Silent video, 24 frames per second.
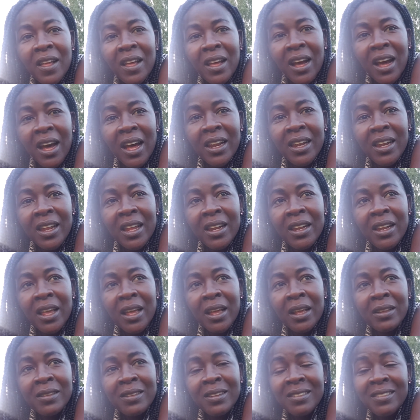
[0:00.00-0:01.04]
and then
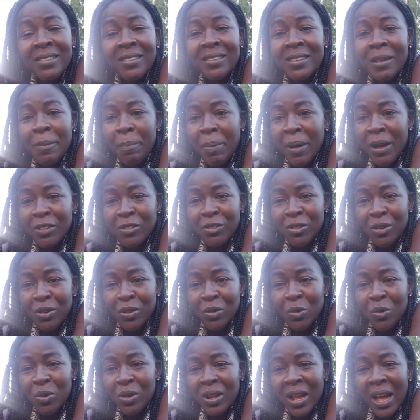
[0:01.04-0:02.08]
this is a person
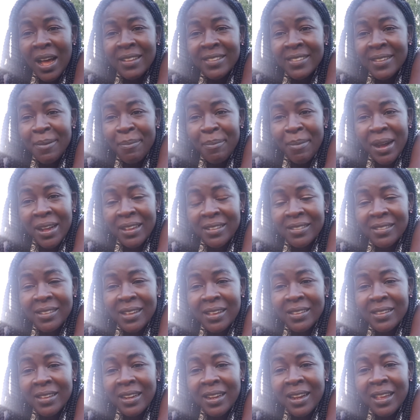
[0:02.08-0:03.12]
who has a
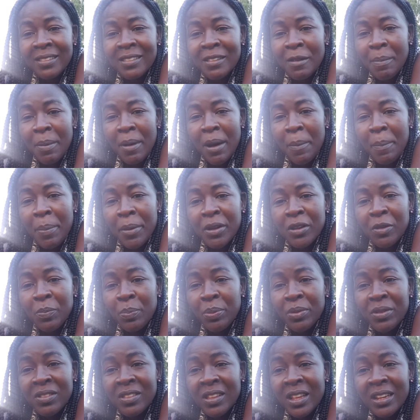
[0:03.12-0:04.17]
master's and does a PowerPoint
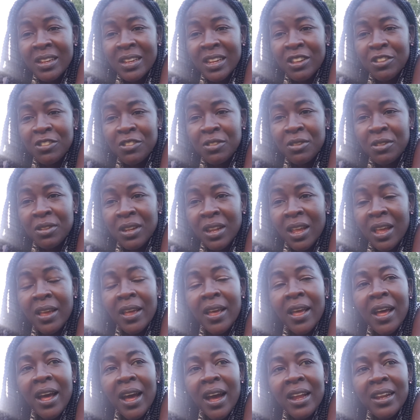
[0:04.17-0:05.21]
presentation,
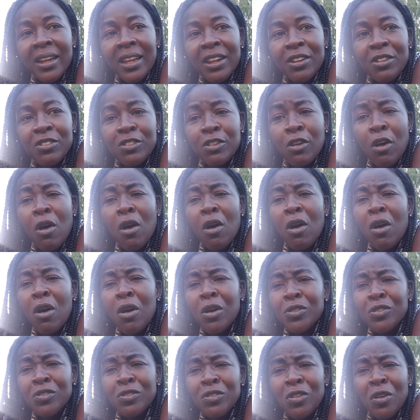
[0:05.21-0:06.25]
and then it's, oh,
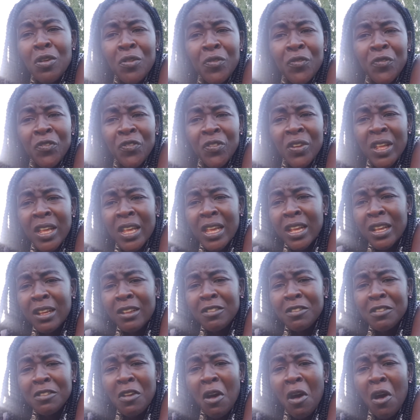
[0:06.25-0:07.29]
so pink,
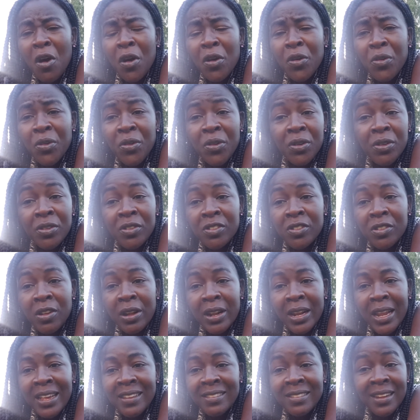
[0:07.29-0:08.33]
so good, so
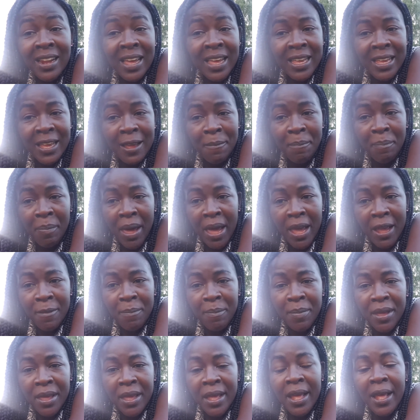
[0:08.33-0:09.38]
nice, like a
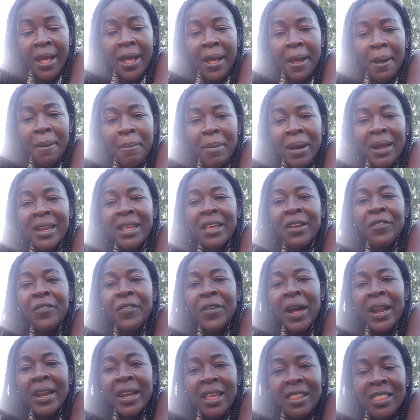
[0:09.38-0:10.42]
baby. But if
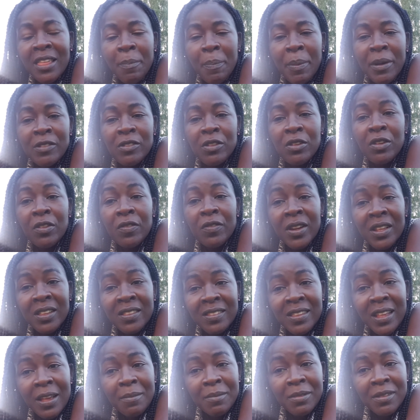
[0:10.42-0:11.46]
another person of the
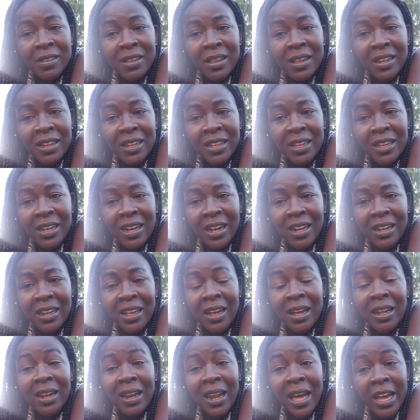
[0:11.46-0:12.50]
same skin
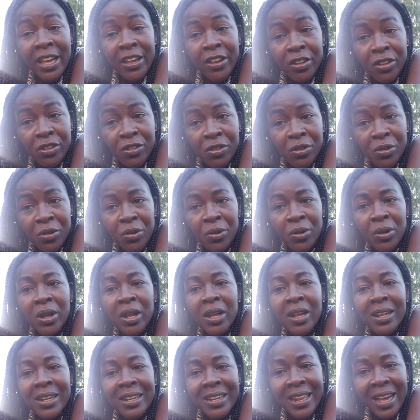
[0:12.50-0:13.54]
color like you
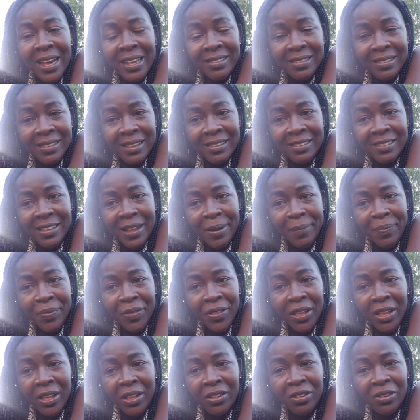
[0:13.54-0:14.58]
does the same
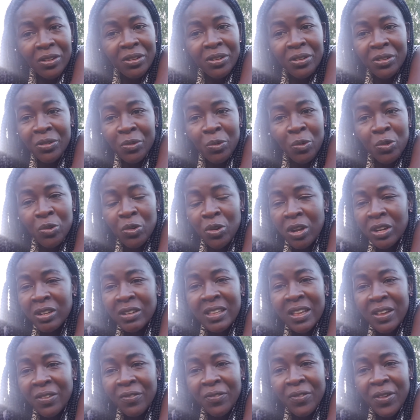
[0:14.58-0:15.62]
thing, you will not
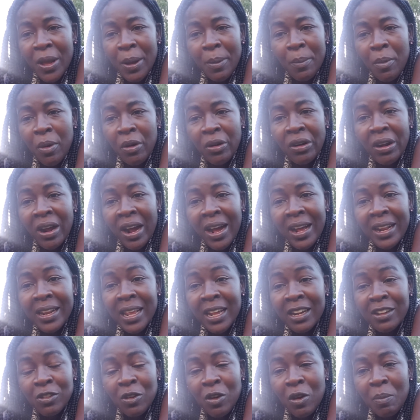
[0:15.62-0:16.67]
give him or her
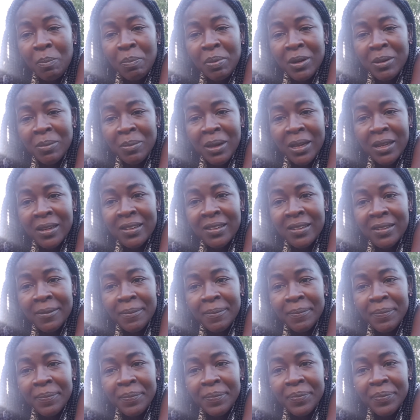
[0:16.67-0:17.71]
that compliment.
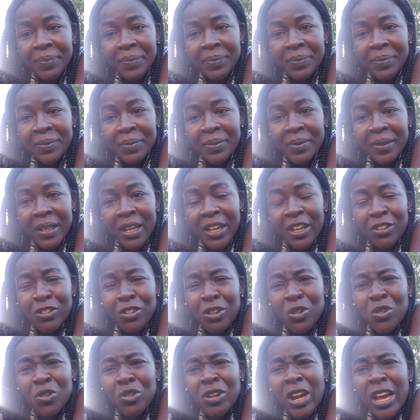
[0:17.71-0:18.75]

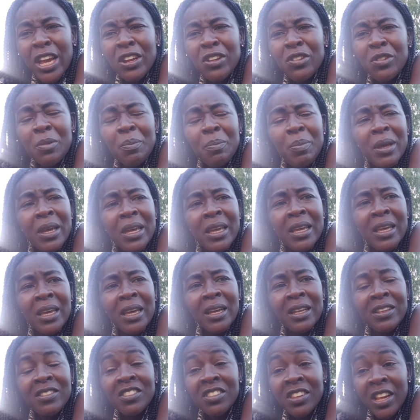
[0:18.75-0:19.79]
So try to be
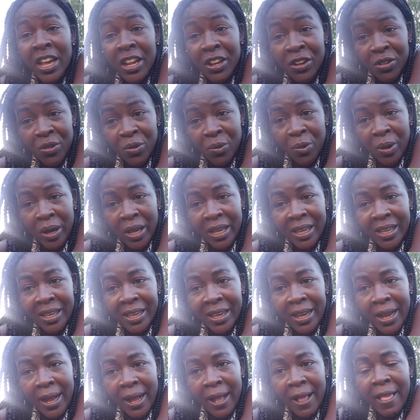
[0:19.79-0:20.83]
genuine,
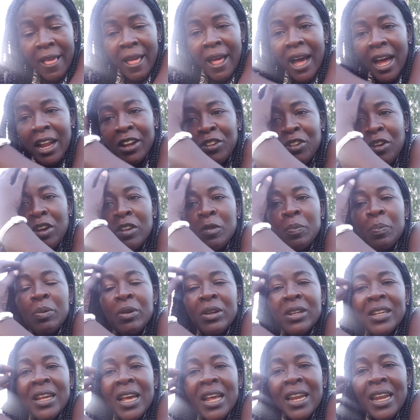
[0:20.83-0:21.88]
yeah? And don't
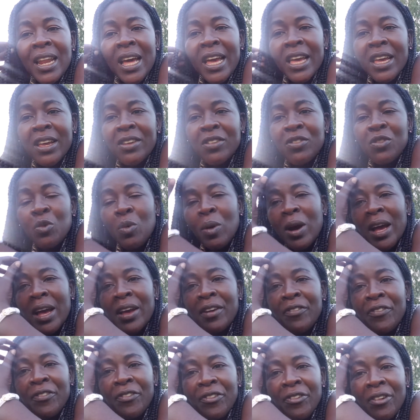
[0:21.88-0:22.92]
pretend like you are a
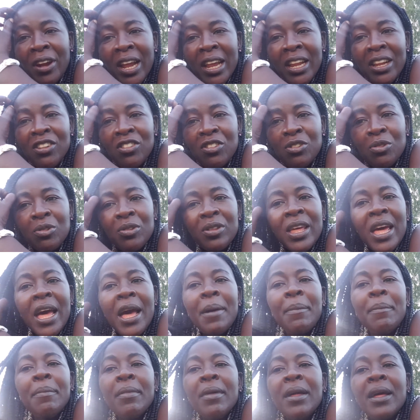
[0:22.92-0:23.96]
friend to
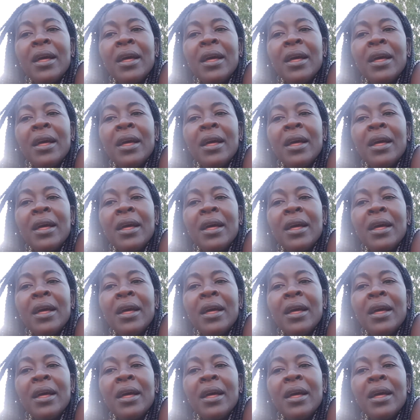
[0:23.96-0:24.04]
them